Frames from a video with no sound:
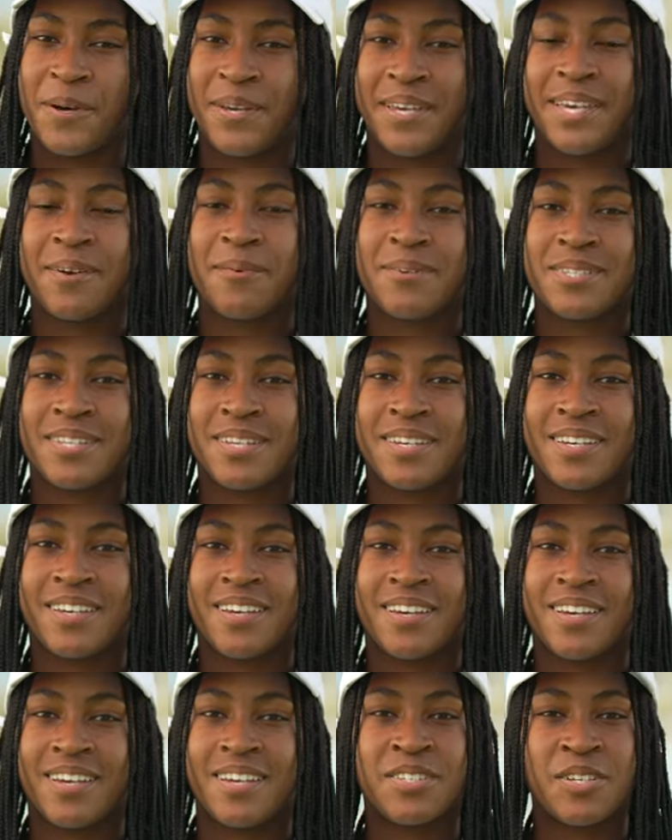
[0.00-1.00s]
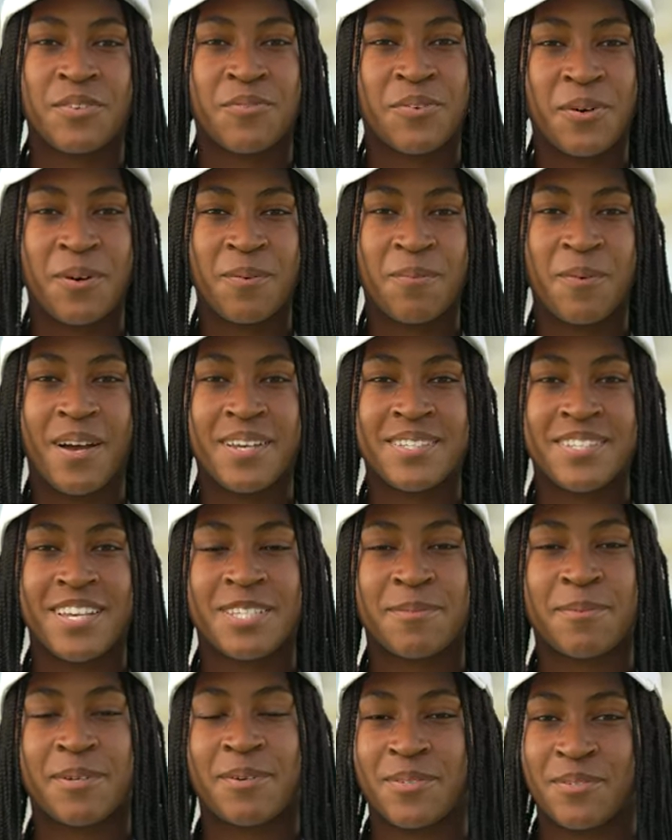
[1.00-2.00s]
but it was a difficult
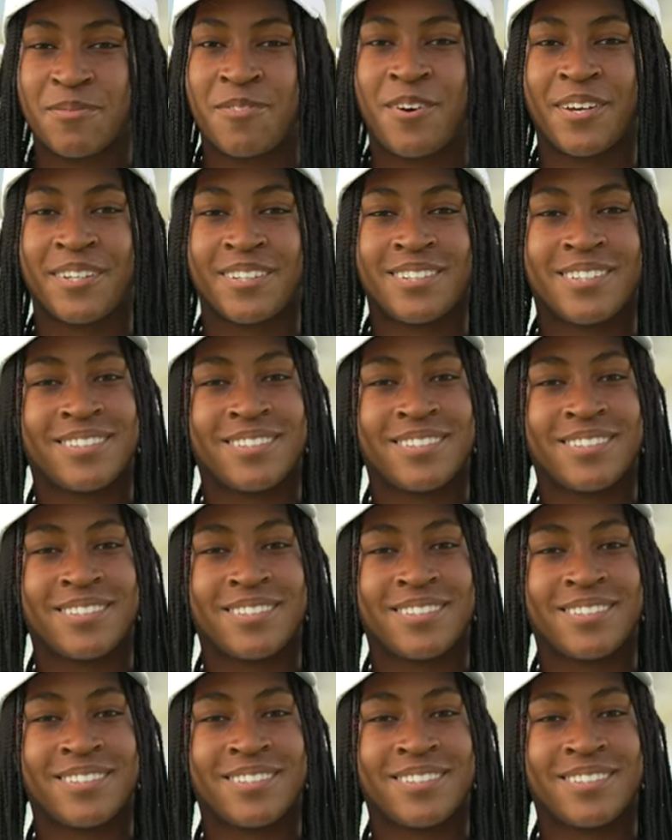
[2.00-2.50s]
process, but it was fun.